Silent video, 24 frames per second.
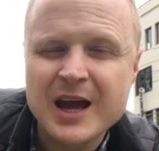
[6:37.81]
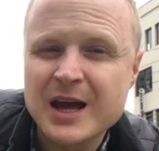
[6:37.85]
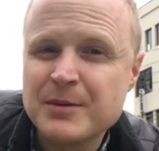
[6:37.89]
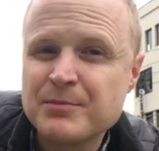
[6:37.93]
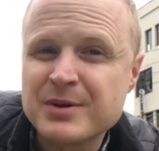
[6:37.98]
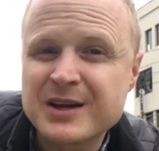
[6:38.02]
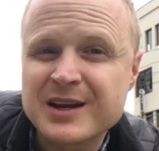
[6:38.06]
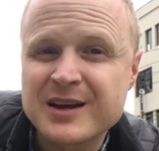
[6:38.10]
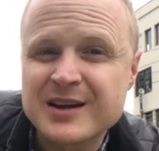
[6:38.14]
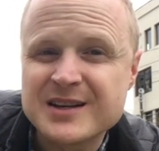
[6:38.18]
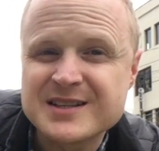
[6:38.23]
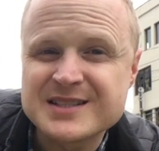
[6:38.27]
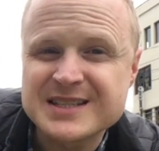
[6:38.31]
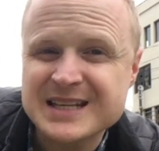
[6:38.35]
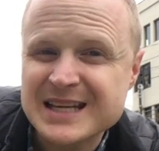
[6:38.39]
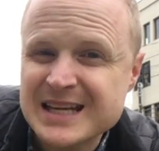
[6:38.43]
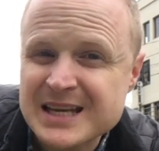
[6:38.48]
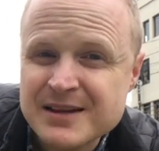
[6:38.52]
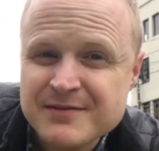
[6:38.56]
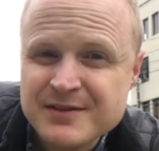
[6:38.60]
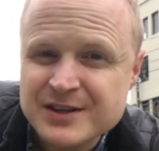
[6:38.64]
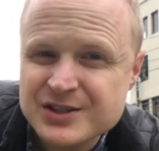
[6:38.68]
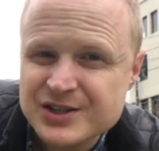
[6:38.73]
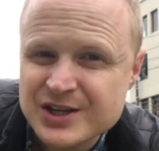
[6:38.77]
And because
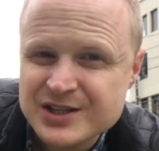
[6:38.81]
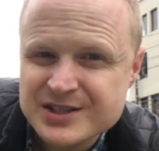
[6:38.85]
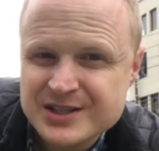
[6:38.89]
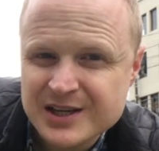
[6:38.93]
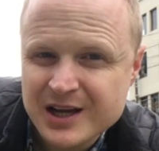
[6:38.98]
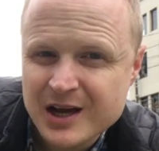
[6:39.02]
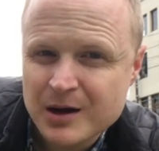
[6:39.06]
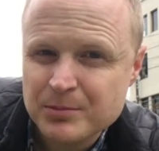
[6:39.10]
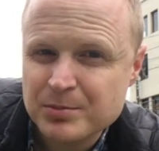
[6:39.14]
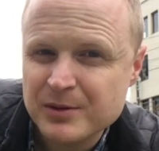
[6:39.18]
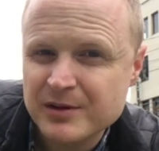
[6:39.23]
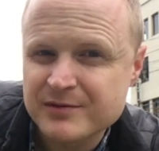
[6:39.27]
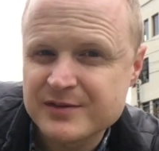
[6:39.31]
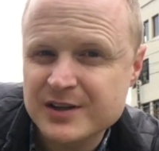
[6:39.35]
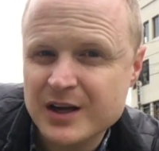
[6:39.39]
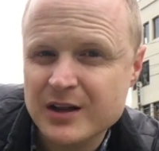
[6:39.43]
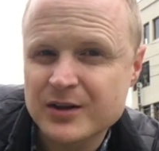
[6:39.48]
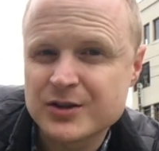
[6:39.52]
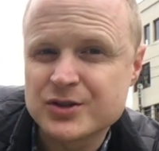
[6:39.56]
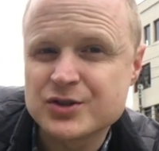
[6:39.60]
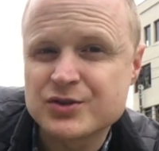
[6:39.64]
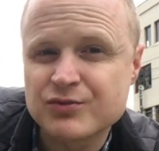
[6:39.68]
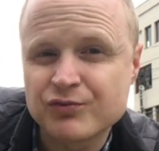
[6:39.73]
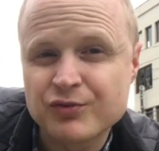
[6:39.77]
even just a couple of
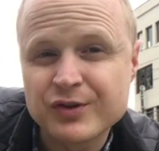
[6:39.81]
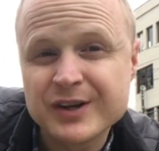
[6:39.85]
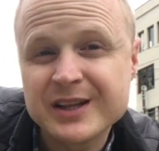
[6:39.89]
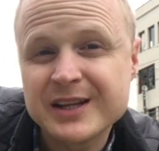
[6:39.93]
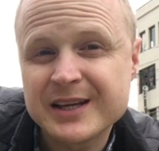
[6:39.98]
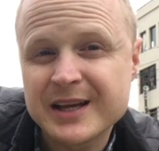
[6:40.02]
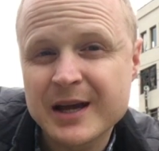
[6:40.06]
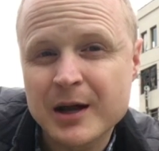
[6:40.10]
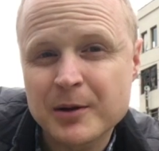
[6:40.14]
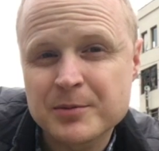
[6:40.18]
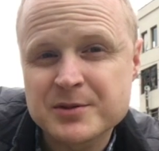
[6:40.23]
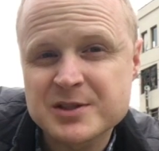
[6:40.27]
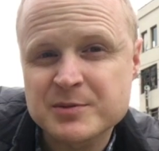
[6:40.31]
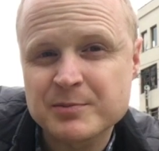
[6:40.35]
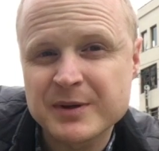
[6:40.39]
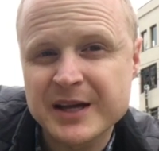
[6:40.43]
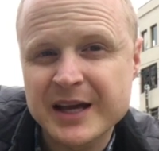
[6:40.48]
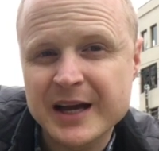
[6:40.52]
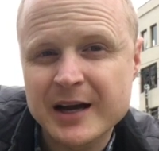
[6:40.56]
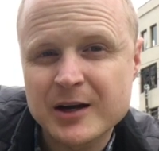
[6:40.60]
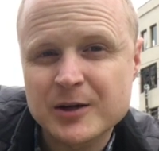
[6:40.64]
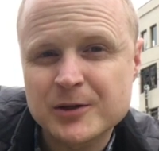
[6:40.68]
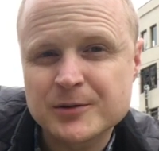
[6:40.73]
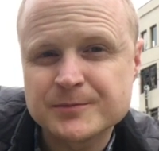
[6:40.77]
dollars really helps me
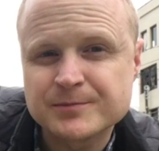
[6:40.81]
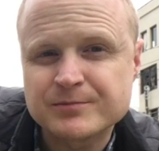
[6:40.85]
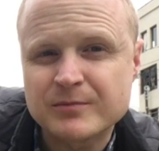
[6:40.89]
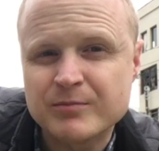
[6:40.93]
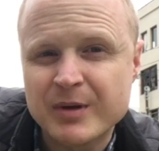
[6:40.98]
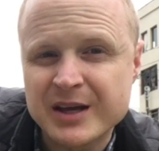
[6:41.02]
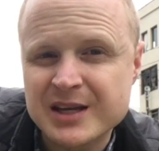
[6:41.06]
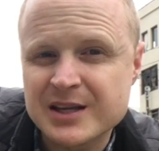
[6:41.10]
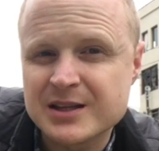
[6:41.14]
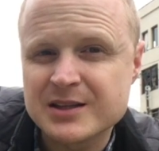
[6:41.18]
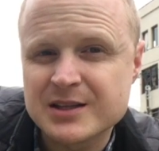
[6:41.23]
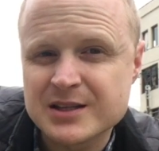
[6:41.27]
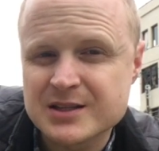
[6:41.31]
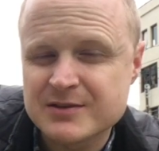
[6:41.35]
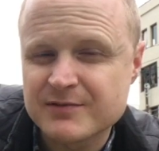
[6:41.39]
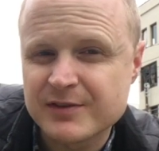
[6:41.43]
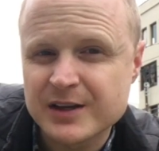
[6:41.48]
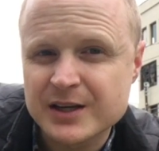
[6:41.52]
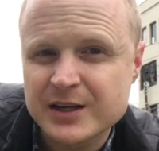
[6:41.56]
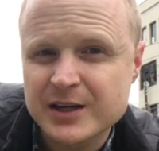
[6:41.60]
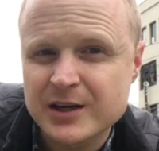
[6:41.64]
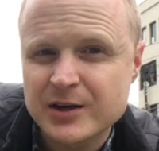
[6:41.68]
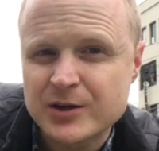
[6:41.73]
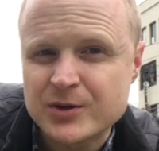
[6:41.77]
out making these
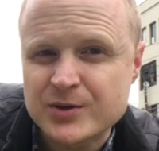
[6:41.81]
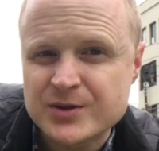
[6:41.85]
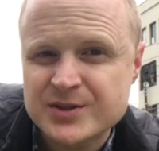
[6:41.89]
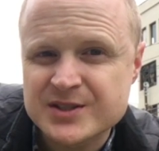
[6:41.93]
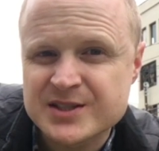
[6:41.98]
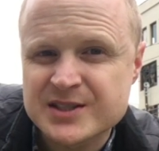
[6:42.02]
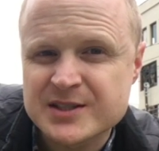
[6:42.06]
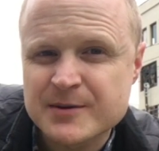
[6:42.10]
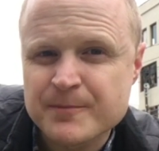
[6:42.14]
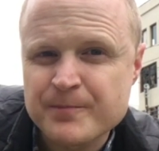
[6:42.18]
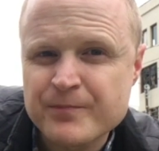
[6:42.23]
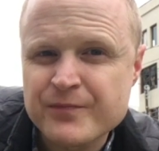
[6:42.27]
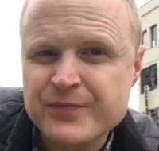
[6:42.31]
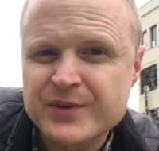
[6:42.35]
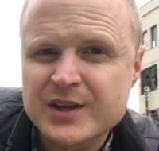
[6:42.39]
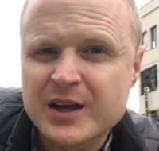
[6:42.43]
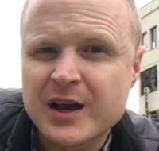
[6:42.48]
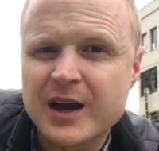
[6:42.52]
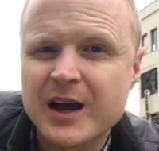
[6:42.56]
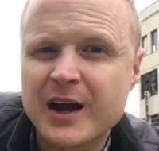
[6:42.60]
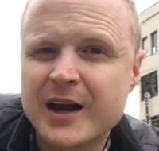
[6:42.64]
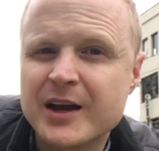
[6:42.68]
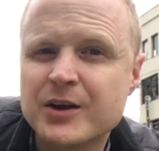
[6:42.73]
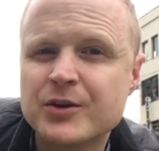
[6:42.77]
videos,
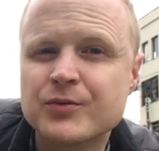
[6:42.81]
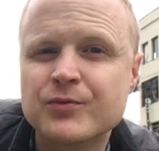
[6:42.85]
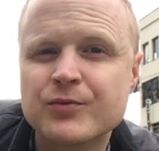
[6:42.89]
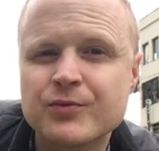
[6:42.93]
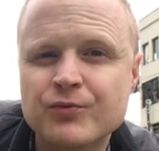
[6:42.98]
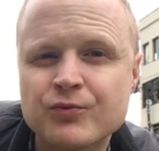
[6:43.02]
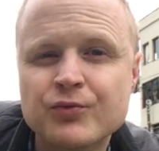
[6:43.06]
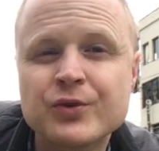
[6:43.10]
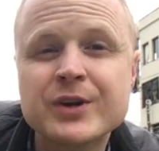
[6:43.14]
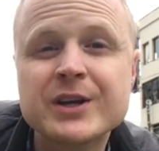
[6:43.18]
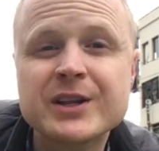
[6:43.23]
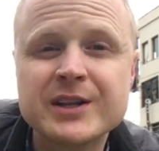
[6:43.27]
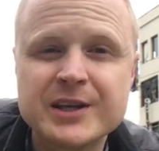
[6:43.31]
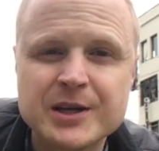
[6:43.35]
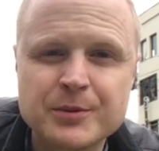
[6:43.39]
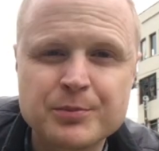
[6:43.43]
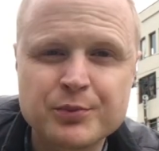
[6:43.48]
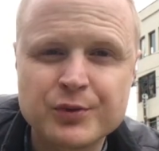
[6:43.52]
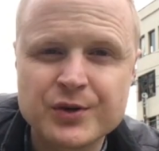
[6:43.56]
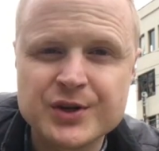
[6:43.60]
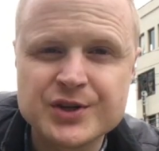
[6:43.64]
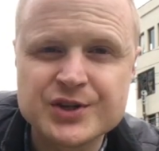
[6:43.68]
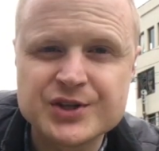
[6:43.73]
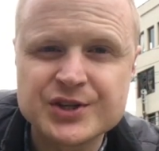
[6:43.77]
I really
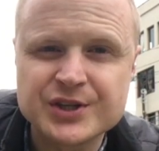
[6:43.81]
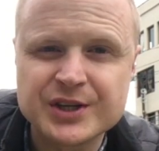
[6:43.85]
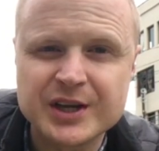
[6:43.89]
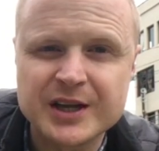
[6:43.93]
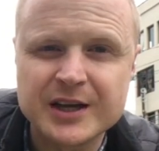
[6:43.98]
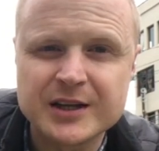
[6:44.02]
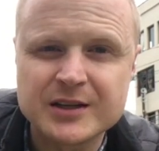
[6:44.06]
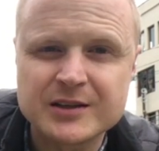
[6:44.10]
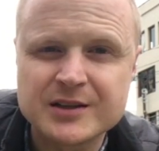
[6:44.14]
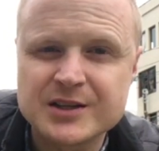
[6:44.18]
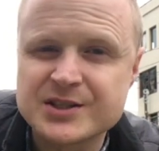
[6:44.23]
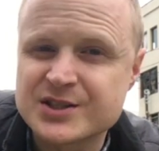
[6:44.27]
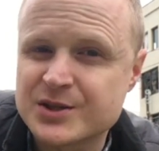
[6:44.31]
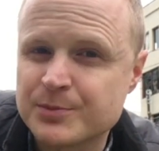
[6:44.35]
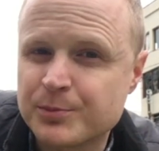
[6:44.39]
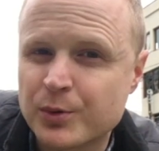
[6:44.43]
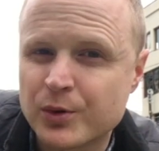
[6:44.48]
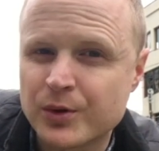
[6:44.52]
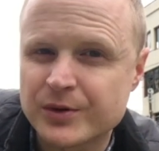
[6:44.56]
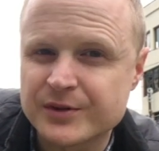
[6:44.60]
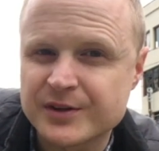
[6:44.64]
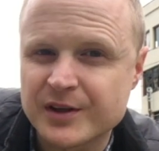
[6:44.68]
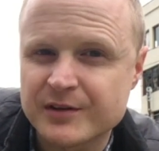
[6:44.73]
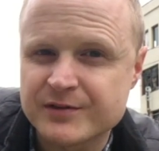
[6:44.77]
appreciate the
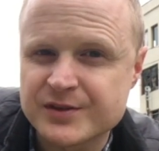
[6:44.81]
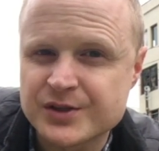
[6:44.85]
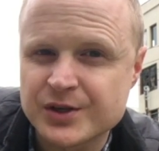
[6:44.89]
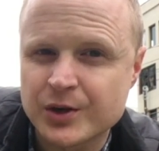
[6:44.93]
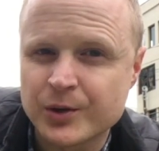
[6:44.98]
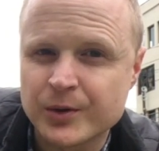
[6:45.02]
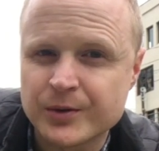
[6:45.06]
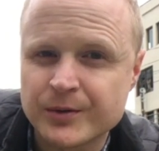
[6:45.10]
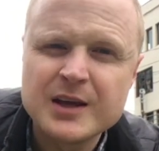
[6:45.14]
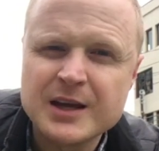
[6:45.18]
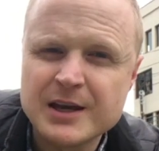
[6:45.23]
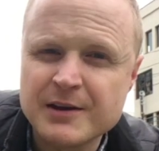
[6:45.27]
support they've shown.